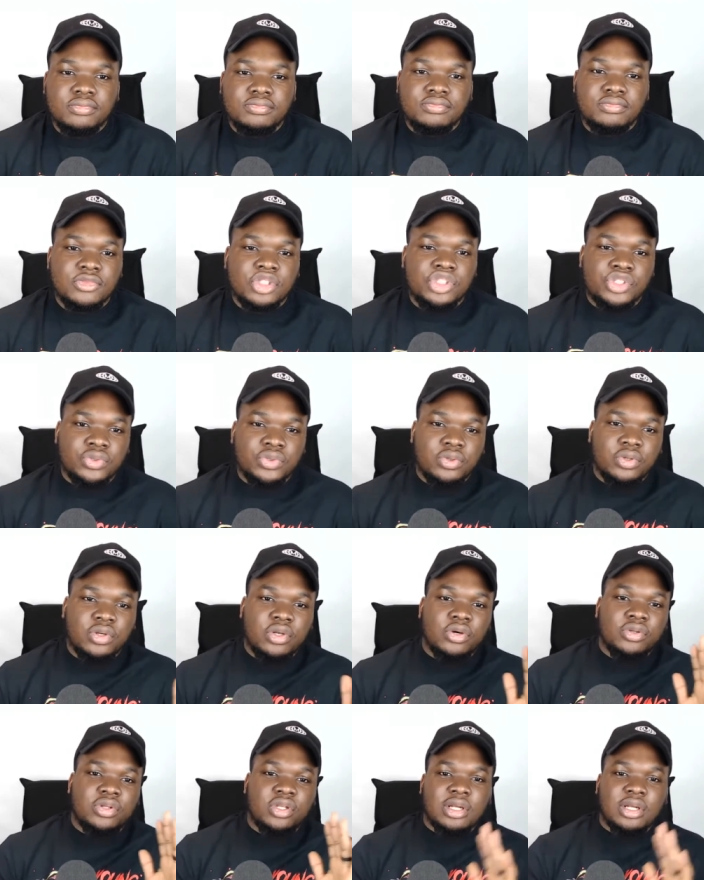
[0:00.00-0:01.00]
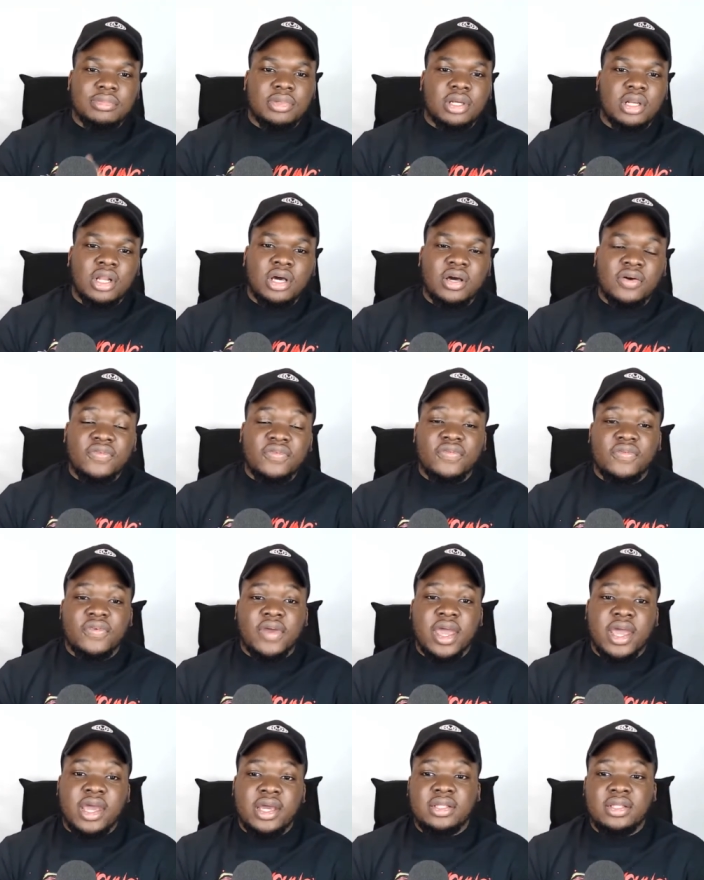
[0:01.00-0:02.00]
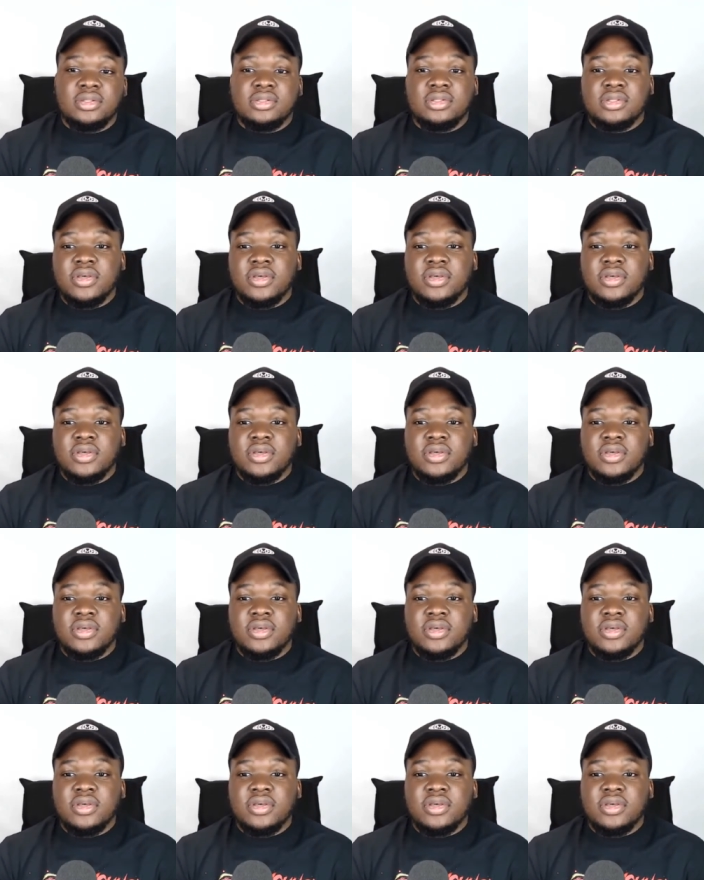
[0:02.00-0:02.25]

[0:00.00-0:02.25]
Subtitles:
Sean loaded up the glove and